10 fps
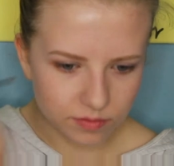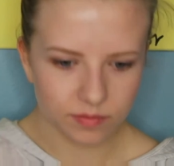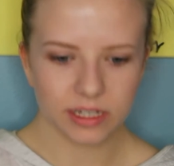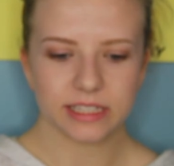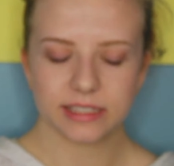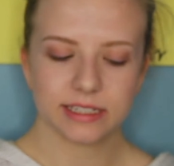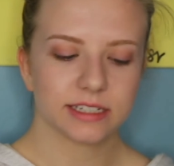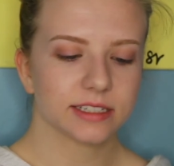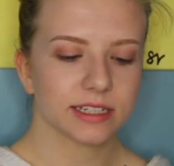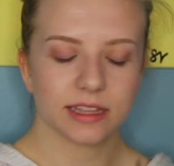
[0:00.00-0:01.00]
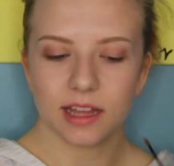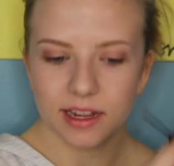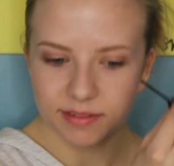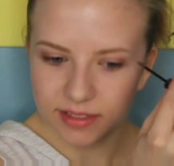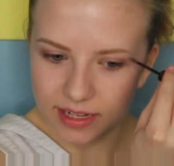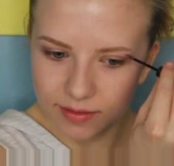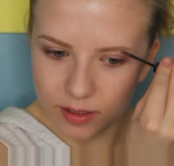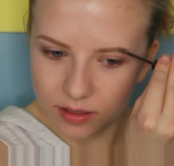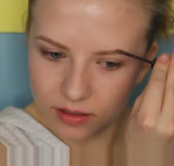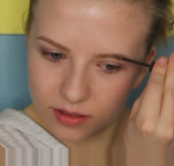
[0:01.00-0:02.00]
It's seriously a
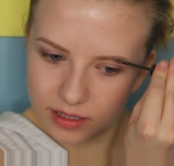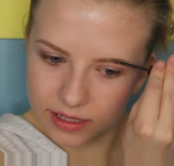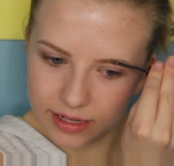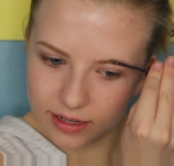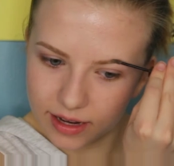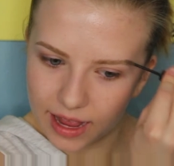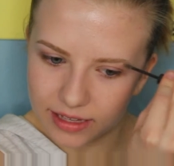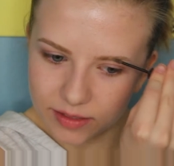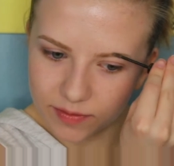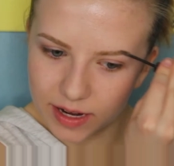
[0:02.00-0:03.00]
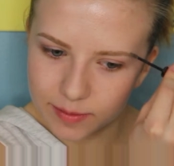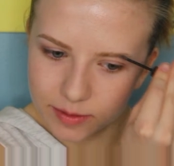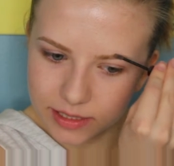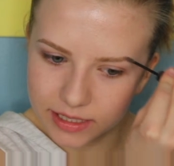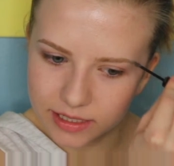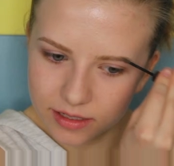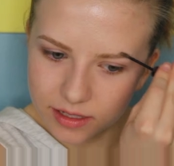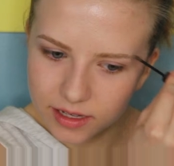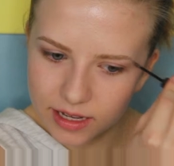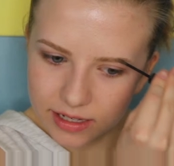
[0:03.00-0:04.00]
lifesaver. It has fibers in it.
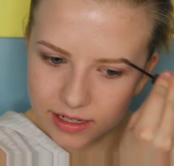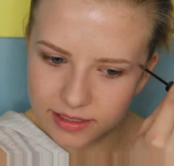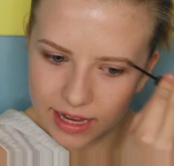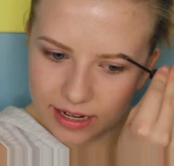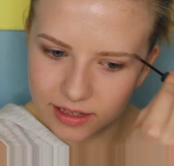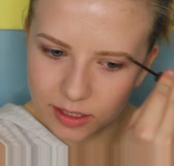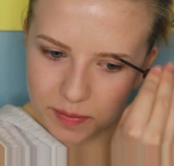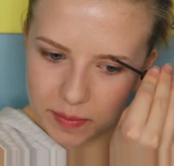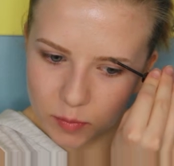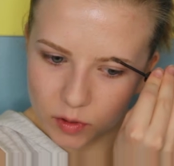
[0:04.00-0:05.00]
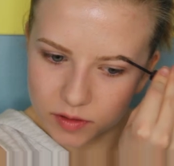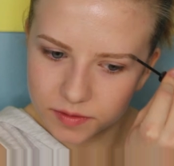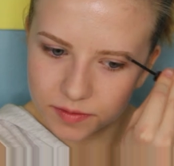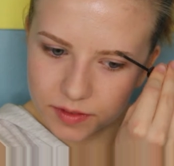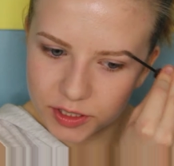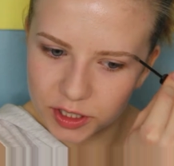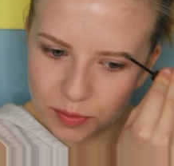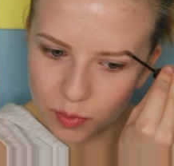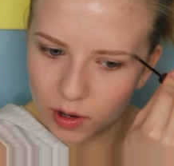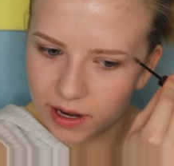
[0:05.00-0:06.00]
It does add a little bit more oomph to your
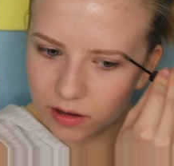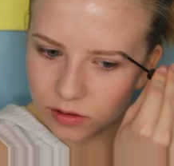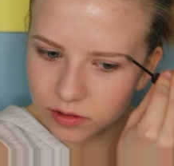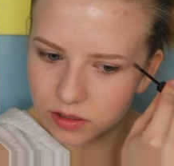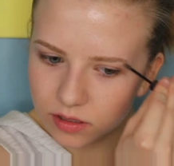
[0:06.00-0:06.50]
brows.